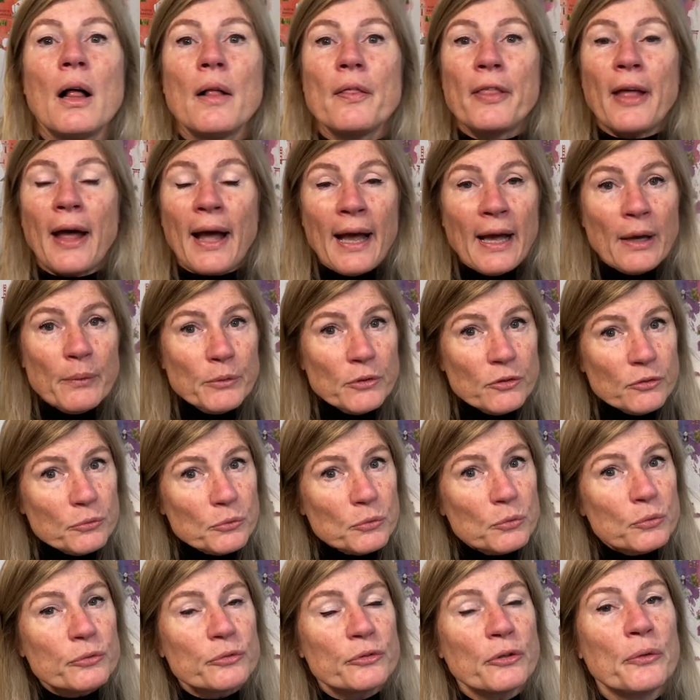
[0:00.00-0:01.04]
The hours
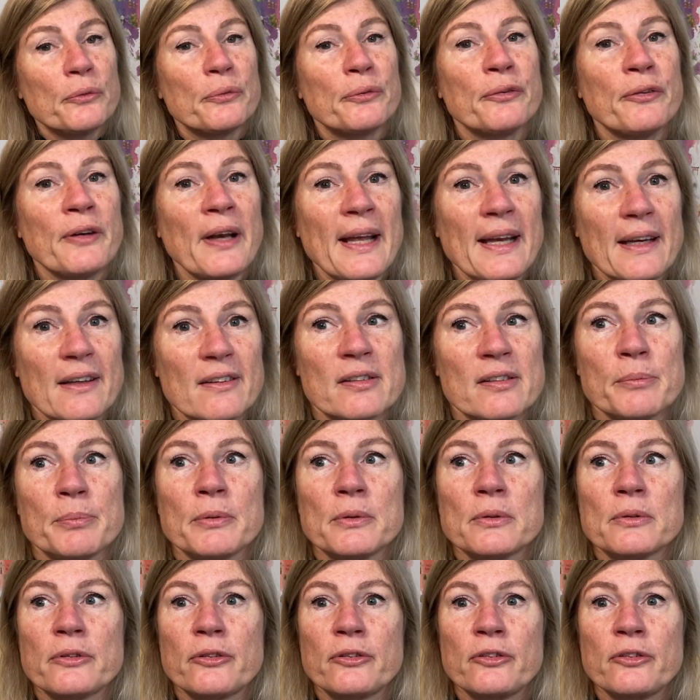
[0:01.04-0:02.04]
are also flexible.